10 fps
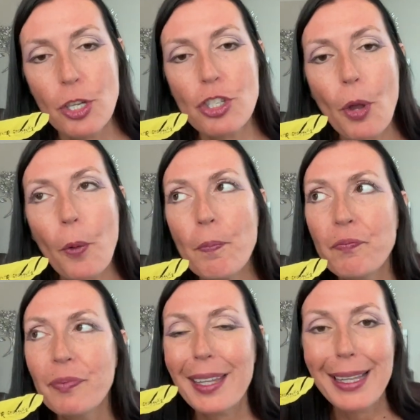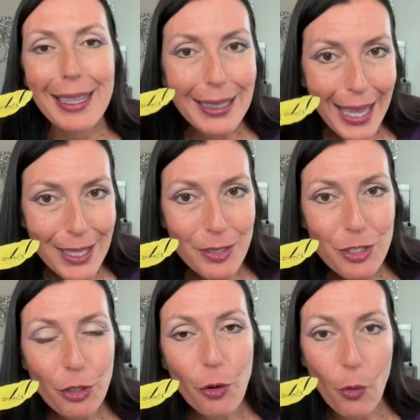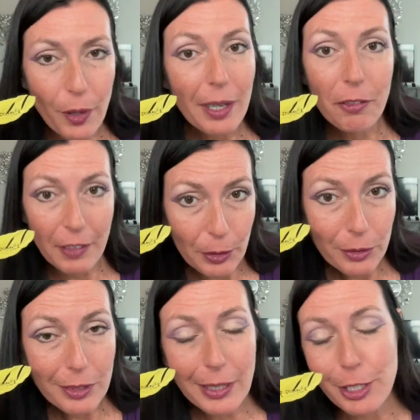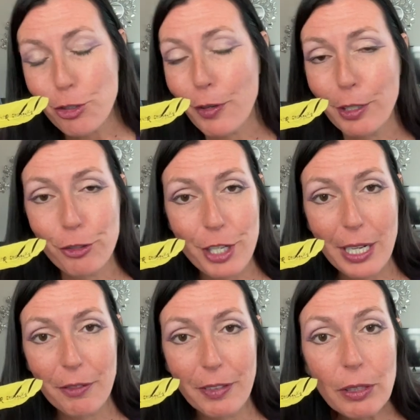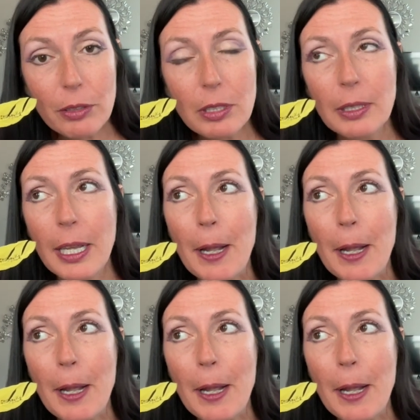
So cleanse your auric field, cleanse your energetic field.